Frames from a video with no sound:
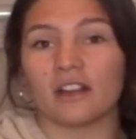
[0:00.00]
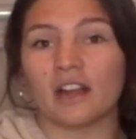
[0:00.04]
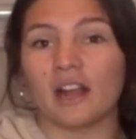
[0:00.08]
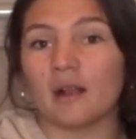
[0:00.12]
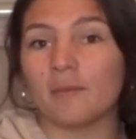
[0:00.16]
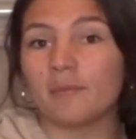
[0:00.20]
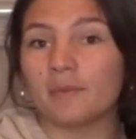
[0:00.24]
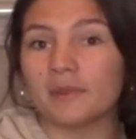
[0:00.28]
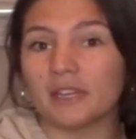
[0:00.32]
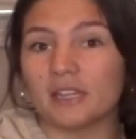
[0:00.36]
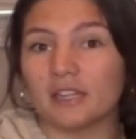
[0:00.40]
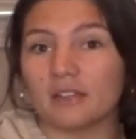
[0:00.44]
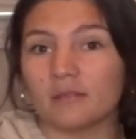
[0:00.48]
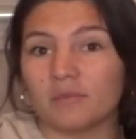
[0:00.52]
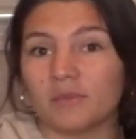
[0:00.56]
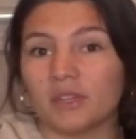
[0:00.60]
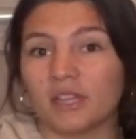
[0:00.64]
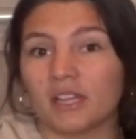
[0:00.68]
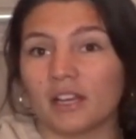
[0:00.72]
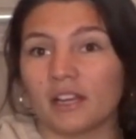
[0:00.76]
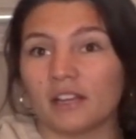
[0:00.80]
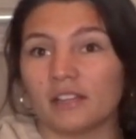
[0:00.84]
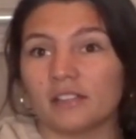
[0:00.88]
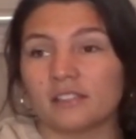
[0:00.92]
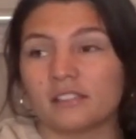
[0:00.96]
happening
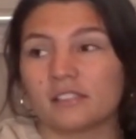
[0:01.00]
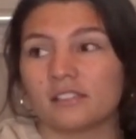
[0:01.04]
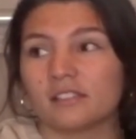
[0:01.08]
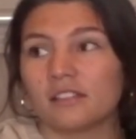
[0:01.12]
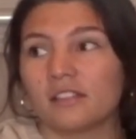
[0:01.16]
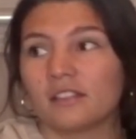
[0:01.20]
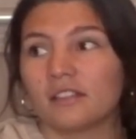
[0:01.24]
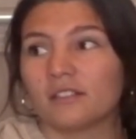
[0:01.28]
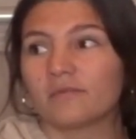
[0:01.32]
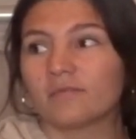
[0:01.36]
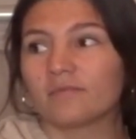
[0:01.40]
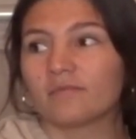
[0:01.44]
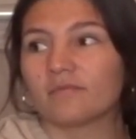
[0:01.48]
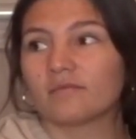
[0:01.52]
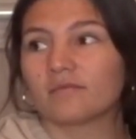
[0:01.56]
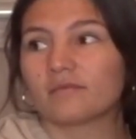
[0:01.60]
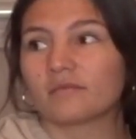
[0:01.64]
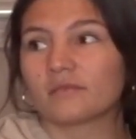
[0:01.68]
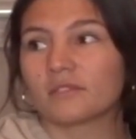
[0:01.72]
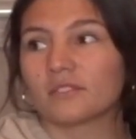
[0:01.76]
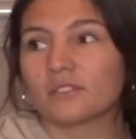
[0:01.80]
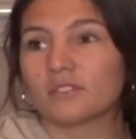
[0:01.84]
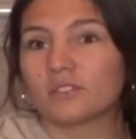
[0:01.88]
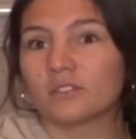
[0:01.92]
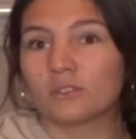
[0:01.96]
because
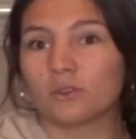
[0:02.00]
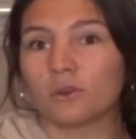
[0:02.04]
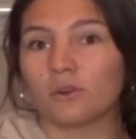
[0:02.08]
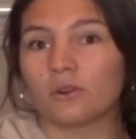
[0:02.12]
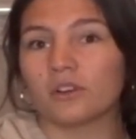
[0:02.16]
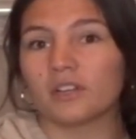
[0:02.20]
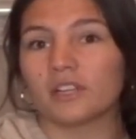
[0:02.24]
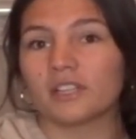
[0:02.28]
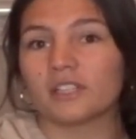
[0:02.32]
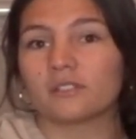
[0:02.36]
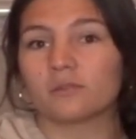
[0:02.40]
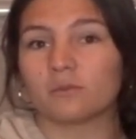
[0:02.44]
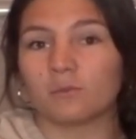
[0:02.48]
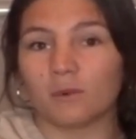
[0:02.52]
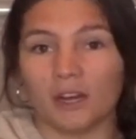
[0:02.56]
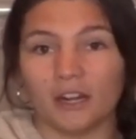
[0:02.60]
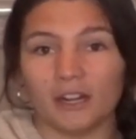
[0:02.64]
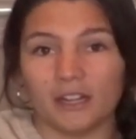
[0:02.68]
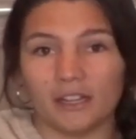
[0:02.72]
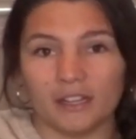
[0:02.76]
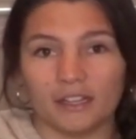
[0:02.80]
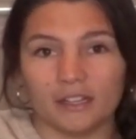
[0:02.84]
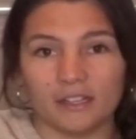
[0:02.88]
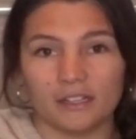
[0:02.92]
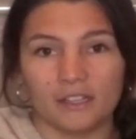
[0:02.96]
tourists
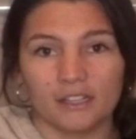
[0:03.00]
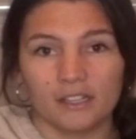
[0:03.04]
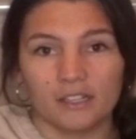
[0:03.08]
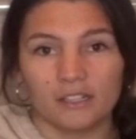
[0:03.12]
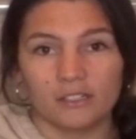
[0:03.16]
want it.